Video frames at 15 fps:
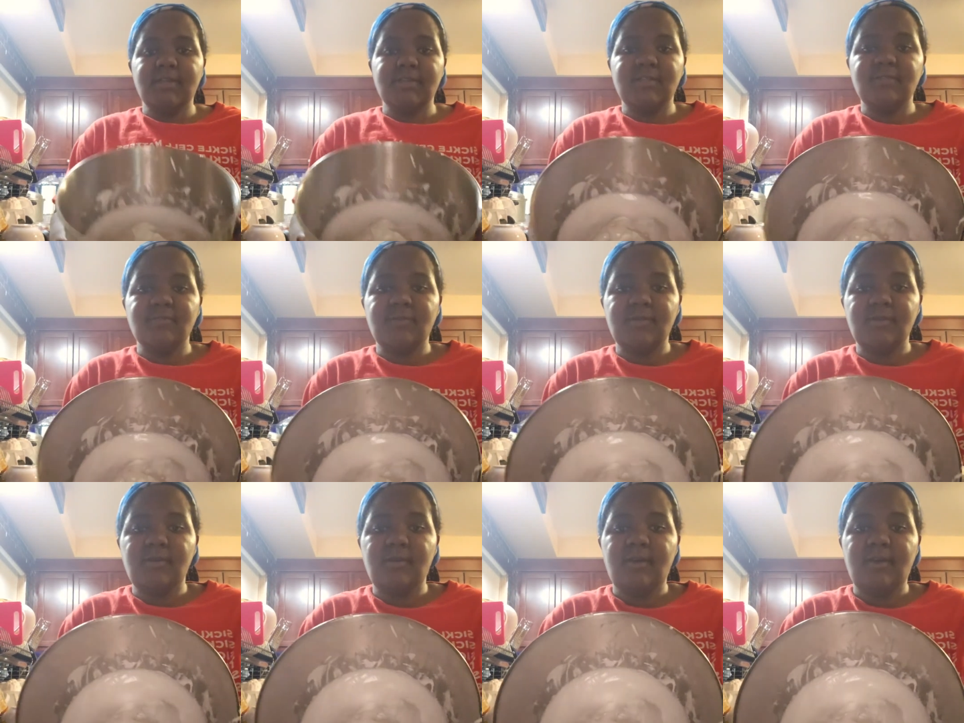This is what
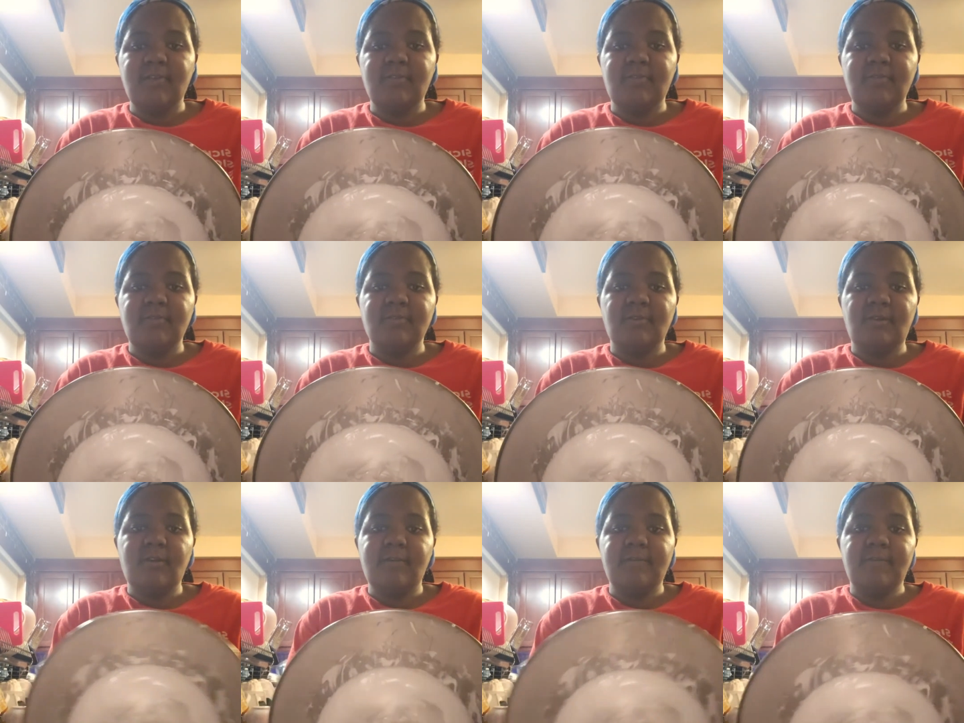it looks like when it's
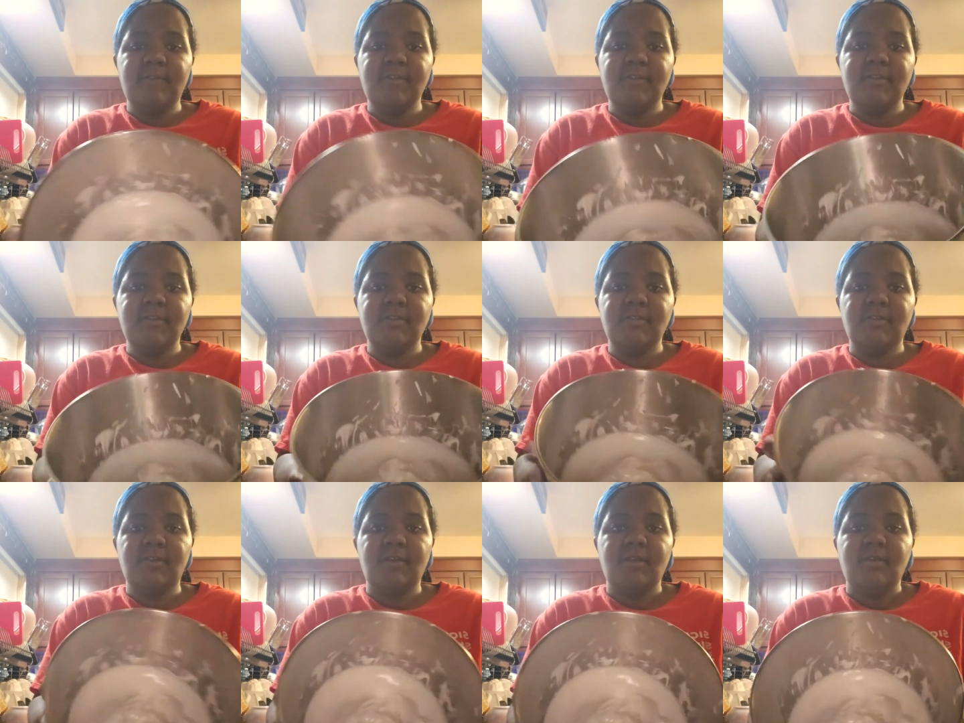all finished.
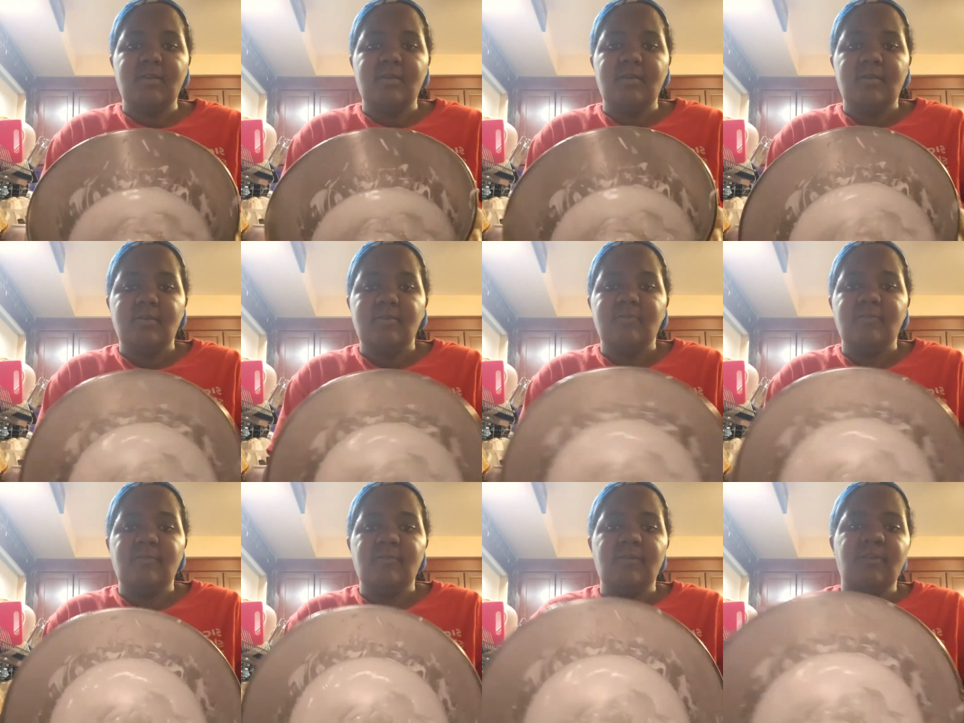
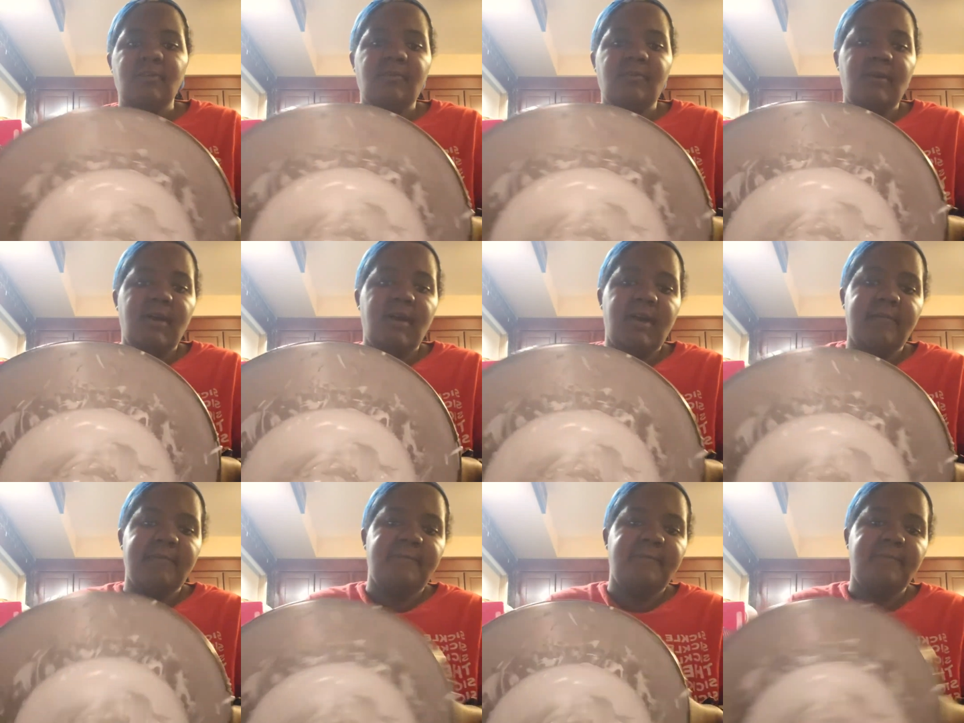So you don't
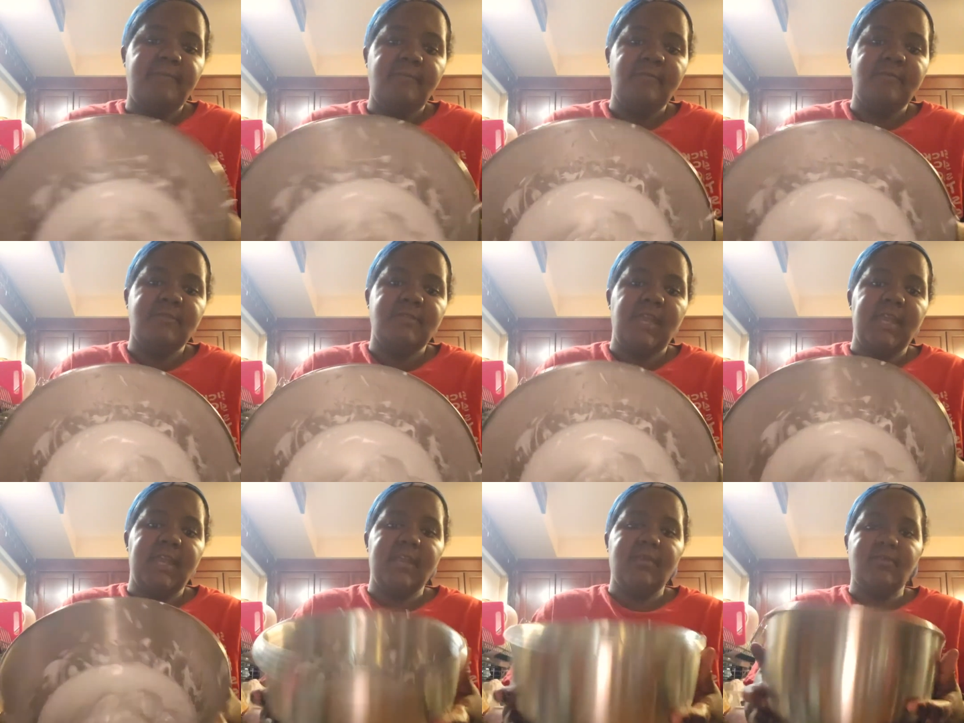have to
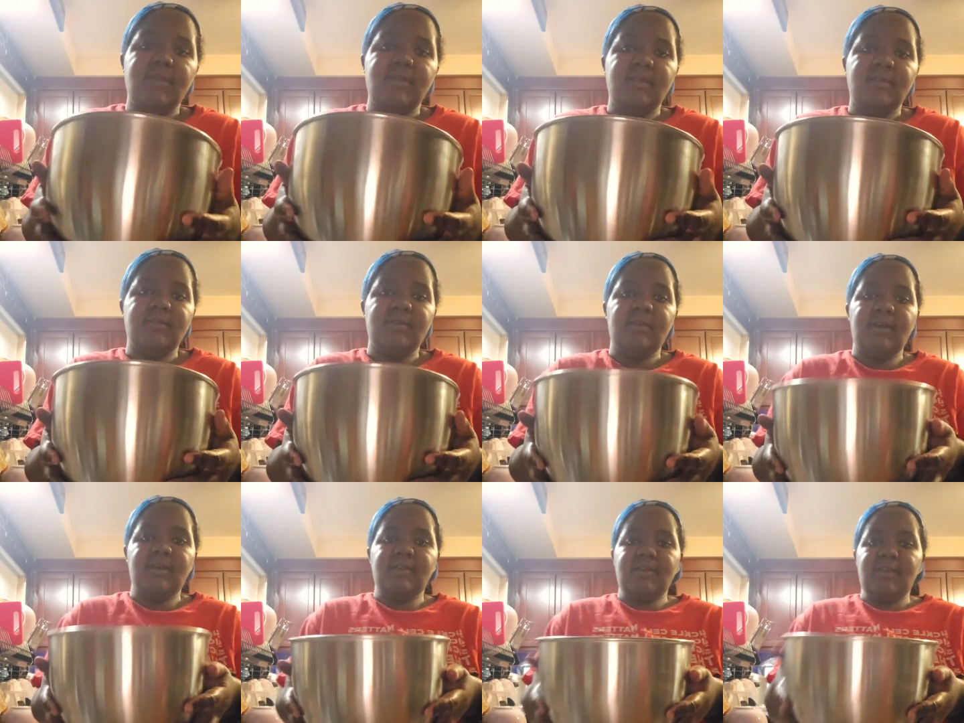shake it or anything
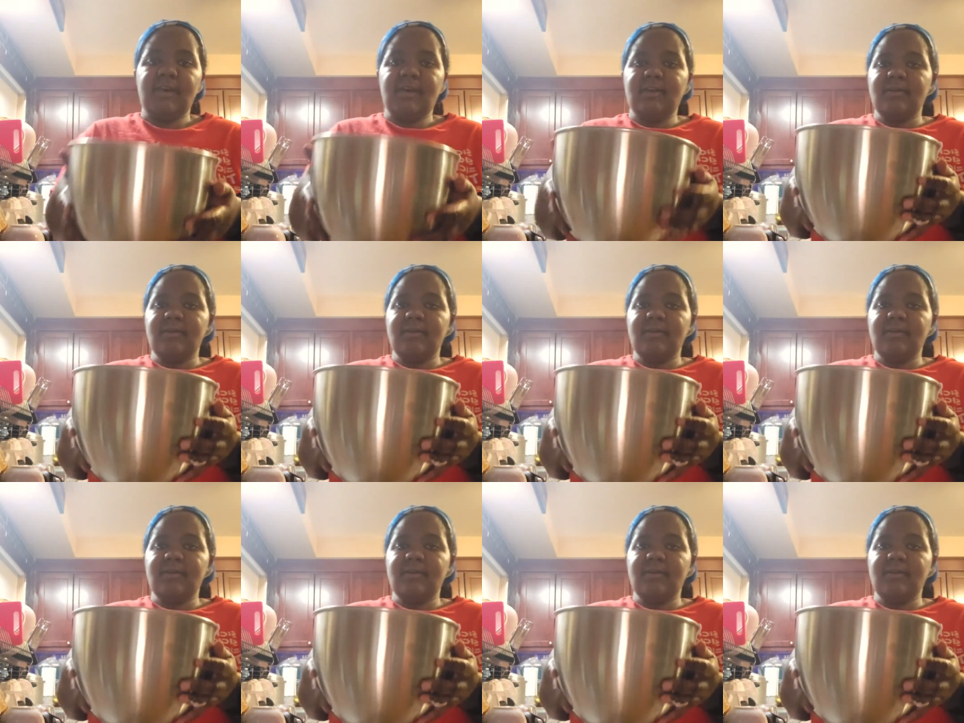like that.